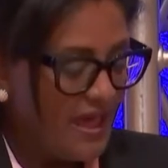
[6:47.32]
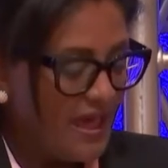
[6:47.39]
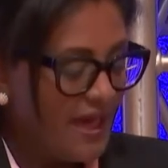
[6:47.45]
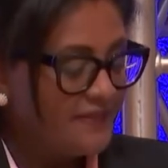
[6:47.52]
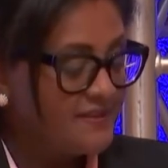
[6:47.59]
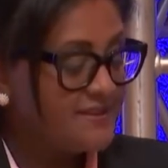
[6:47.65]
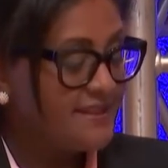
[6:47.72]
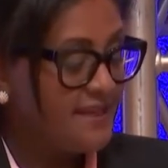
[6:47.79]

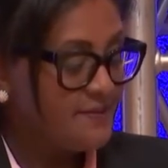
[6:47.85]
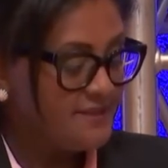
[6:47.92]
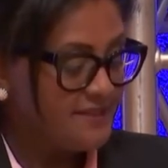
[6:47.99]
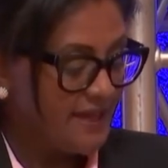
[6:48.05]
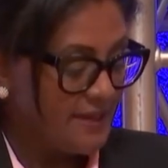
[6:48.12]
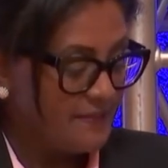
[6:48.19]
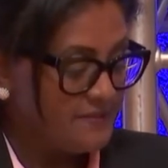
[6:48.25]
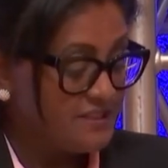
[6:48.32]
At the same
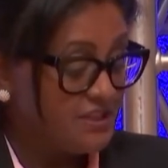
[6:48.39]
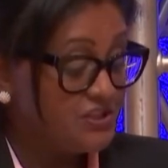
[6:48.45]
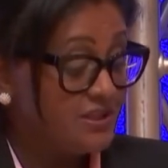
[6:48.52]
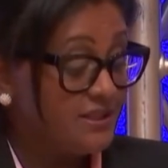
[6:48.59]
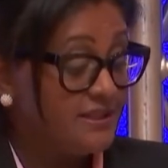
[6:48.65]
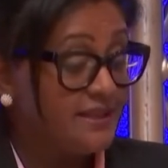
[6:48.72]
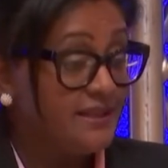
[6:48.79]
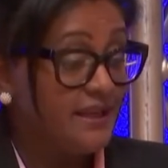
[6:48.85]
time,
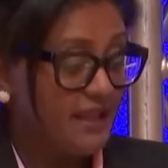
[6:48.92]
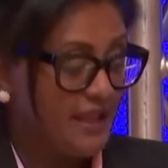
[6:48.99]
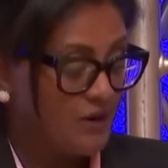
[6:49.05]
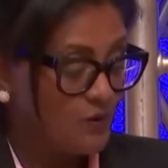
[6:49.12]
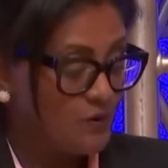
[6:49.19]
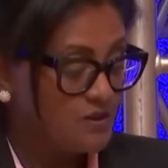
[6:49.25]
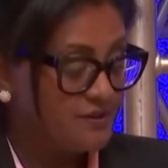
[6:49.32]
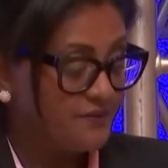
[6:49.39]
digital learning can
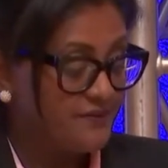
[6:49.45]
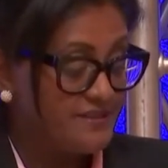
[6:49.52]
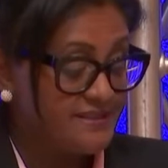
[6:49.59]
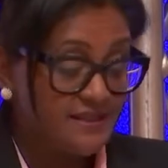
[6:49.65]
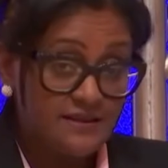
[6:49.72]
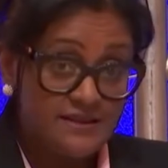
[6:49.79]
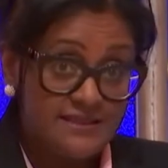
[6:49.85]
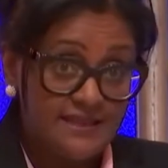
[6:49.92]
also
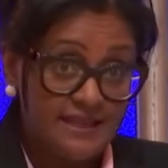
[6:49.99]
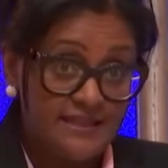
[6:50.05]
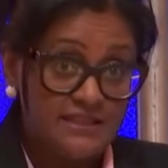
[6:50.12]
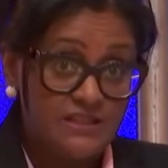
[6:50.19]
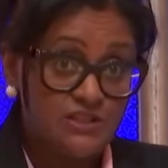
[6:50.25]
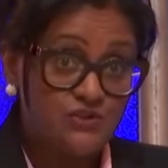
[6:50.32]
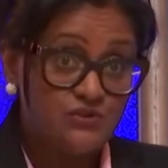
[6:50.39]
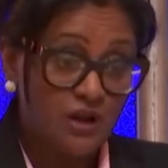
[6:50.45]
facilitate
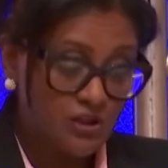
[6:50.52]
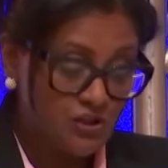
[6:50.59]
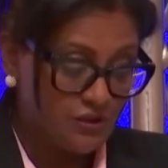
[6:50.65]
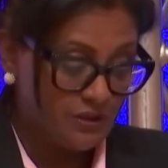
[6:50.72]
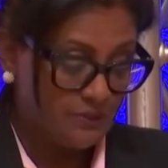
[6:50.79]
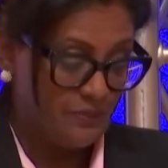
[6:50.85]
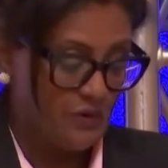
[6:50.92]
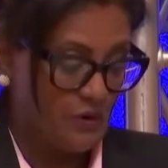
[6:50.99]

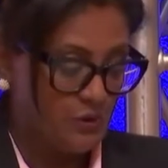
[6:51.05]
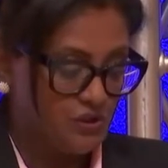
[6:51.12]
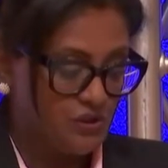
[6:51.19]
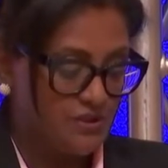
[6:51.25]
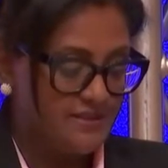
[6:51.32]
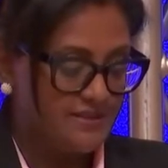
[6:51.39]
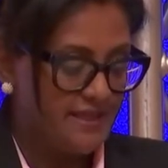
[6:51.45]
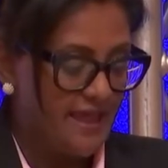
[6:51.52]
instructional
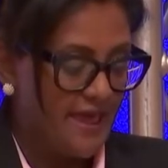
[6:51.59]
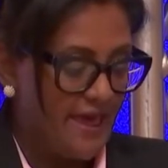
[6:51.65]
approaches